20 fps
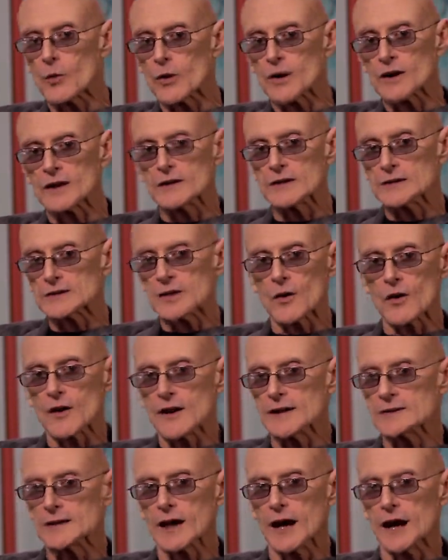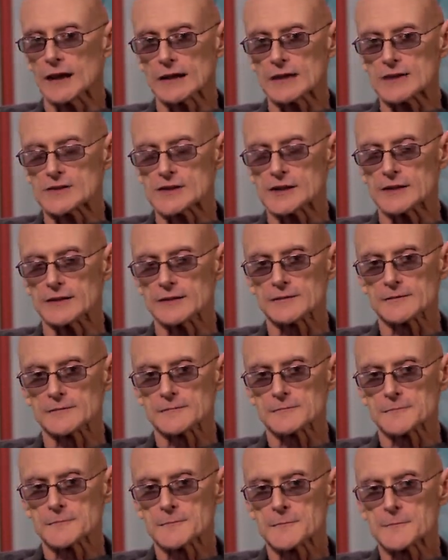world or ontology.
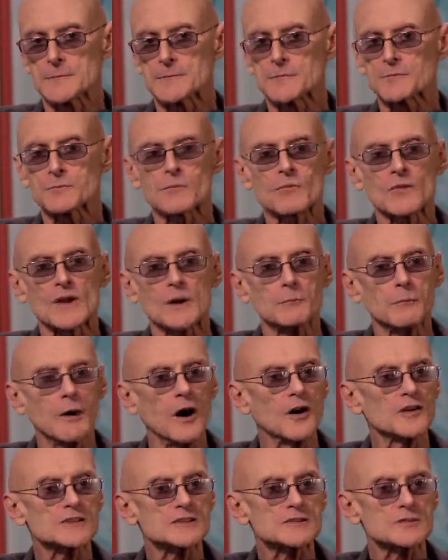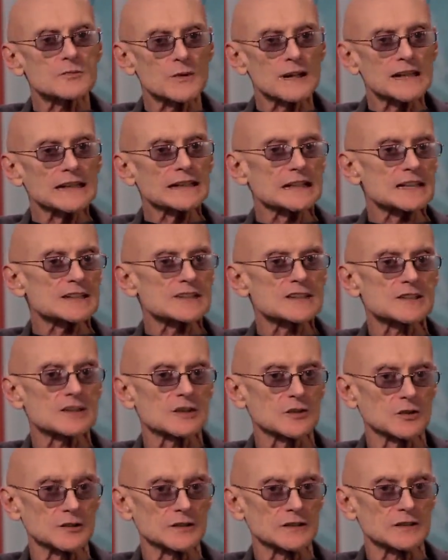Most realist
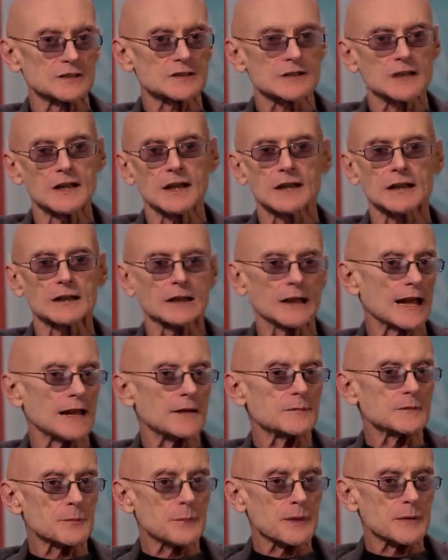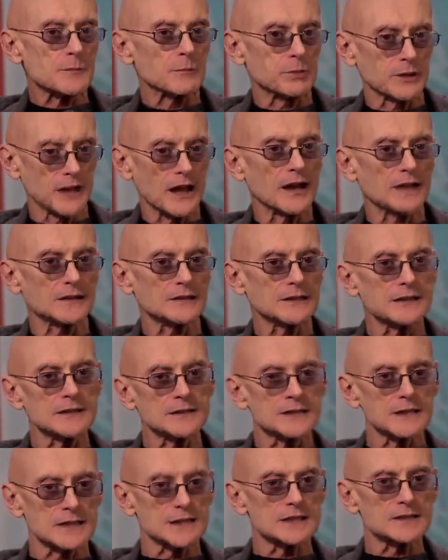schools claim to be plugged
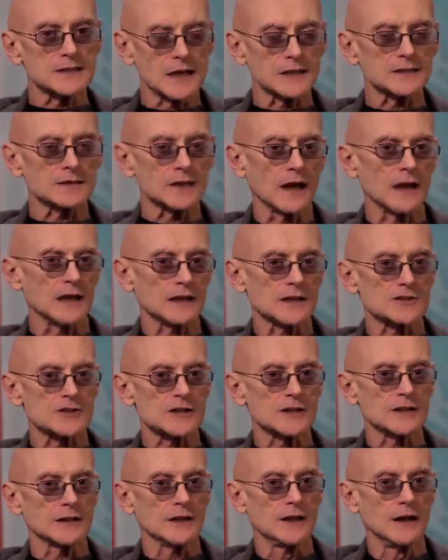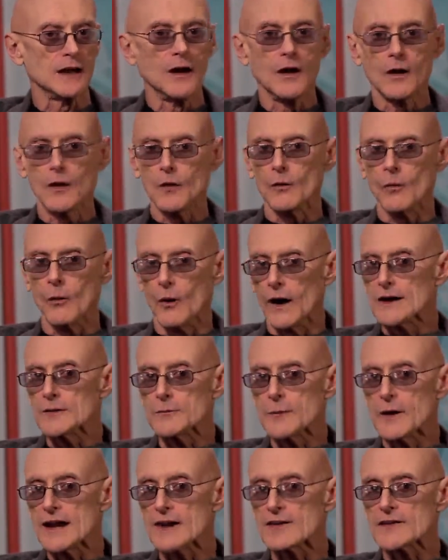into this ontology
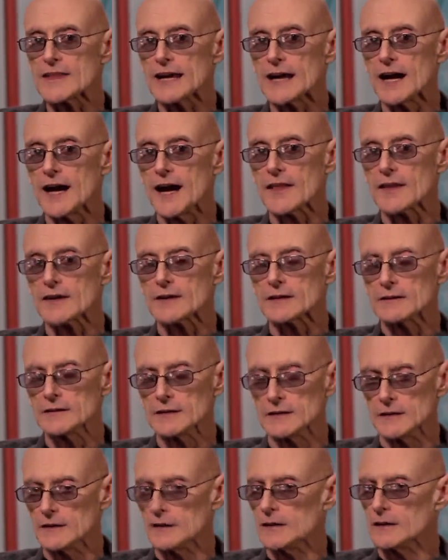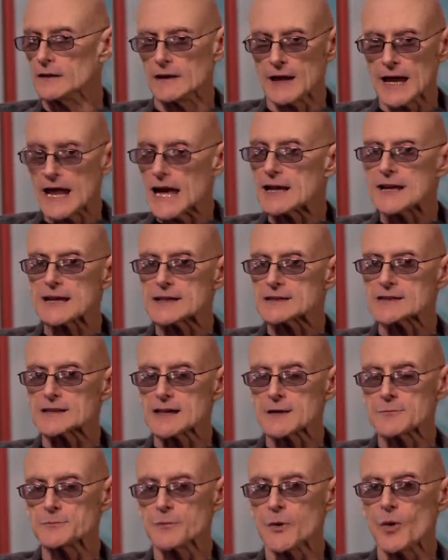one way or the other and at
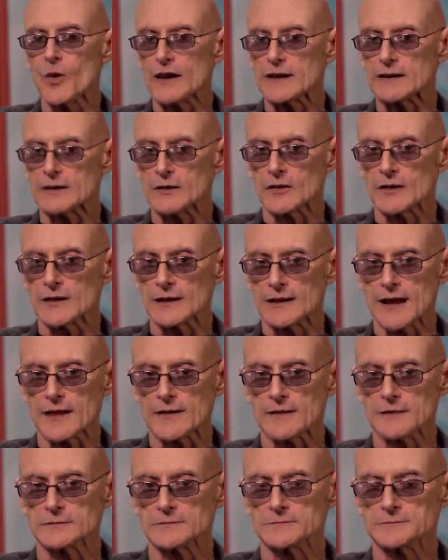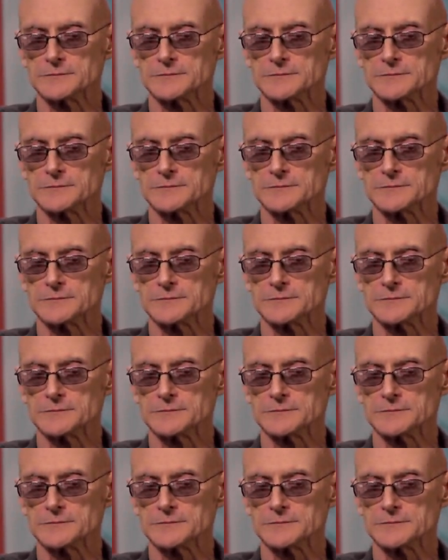some point or another.